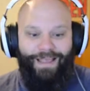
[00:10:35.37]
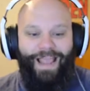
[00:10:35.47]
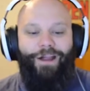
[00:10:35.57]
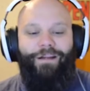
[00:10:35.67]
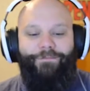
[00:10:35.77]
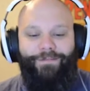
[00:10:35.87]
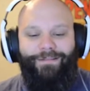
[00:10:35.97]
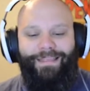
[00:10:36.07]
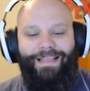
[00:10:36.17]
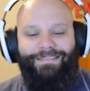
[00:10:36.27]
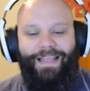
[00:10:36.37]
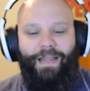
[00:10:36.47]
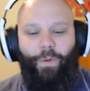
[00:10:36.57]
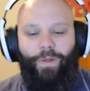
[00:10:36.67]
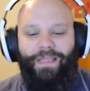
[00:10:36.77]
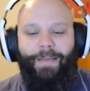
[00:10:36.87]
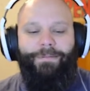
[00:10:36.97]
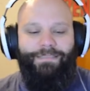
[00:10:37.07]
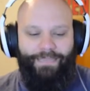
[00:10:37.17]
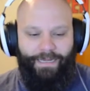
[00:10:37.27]
I already feel the anxiety welling up
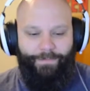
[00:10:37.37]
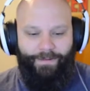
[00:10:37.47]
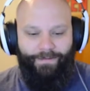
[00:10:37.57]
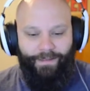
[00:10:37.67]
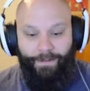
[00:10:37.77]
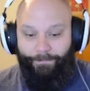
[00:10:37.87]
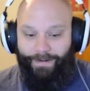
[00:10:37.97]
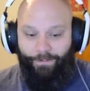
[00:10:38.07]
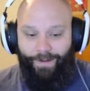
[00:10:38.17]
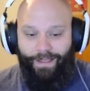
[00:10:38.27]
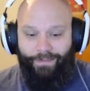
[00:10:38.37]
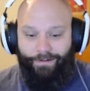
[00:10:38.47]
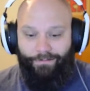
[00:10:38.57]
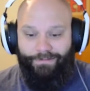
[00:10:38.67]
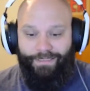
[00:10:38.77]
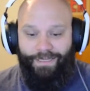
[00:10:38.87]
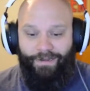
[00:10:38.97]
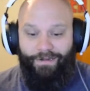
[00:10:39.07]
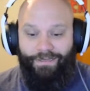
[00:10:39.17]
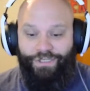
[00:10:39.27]
inside me. Meanwhile, the girls
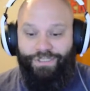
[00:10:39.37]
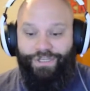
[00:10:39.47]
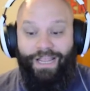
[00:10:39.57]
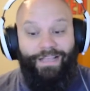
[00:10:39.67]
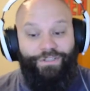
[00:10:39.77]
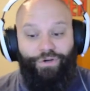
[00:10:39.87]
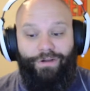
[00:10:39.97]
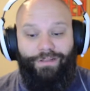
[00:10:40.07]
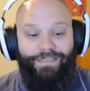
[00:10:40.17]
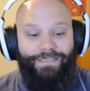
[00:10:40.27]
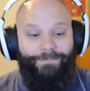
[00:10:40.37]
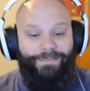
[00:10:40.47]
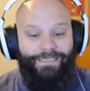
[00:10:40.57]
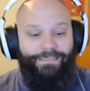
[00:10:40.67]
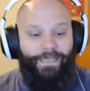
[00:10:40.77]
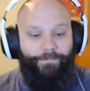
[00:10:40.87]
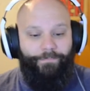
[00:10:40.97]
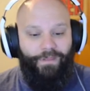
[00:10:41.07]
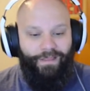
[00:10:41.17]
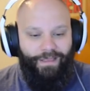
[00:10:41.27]
continue to chit-chat as Yuri cleans up the tea set.
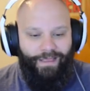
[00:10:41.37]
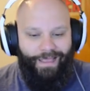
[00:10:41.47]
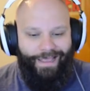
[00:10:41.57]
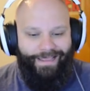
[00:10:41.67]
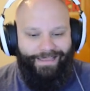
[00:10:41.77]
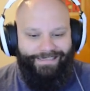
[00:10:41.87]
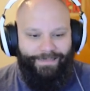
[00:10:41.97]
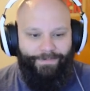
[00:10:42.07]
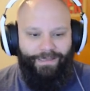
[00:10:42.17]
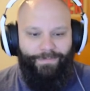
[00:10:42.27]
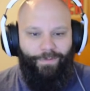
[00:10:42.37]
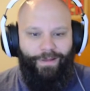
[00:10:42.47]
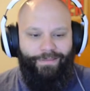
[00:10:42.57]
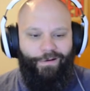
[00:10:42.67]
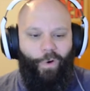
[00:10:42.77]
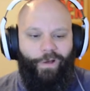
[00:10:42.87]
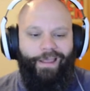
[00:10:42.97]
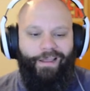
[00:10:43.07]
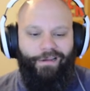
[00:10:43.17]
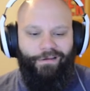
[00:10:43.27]
I guess I'll be on my way then.
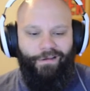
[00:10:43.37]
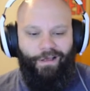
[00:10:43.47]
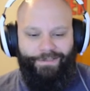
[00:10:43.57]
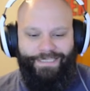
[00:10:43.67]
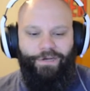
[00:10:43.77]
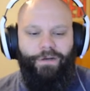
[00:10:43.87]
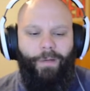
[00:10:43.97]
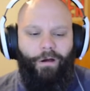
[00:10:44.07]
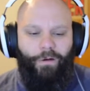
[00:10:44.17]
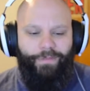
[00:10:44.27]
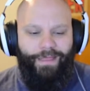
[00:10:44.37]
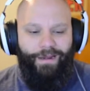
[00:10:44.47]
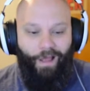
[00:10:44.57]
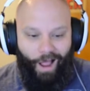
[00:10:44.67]
Okay, I'll see you tomorrow then.